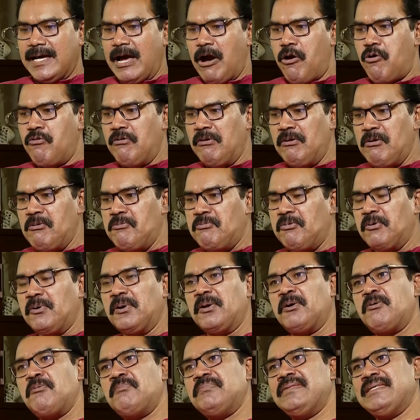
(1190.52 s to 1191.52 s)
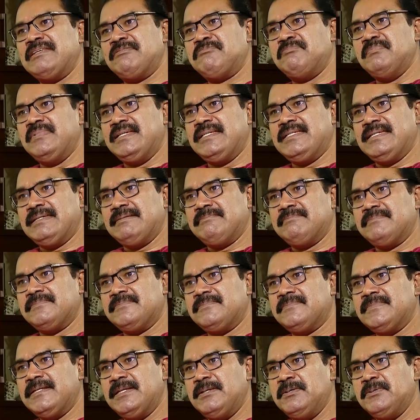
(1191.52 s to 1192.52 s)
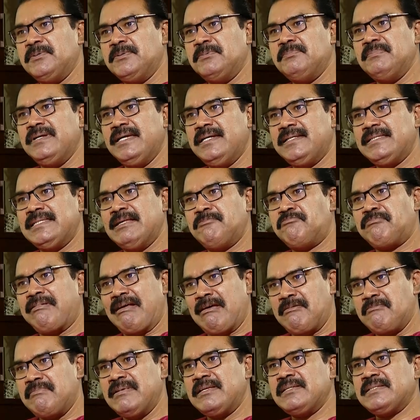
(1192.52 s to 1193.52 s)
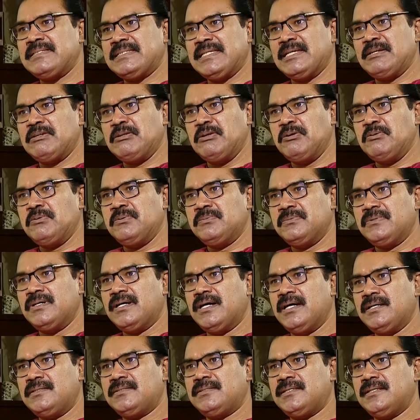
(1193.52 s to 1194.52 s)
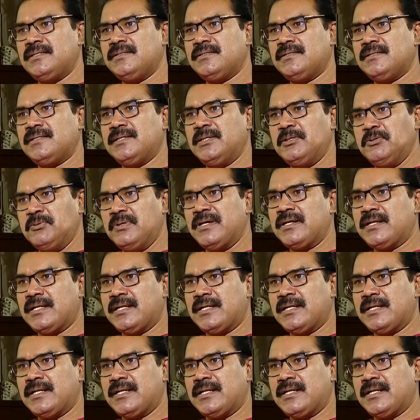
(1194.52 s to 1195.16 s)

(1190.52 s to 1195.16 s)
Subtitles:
How will you follow up this meeting? Will you meet the Prime Minister now? I think you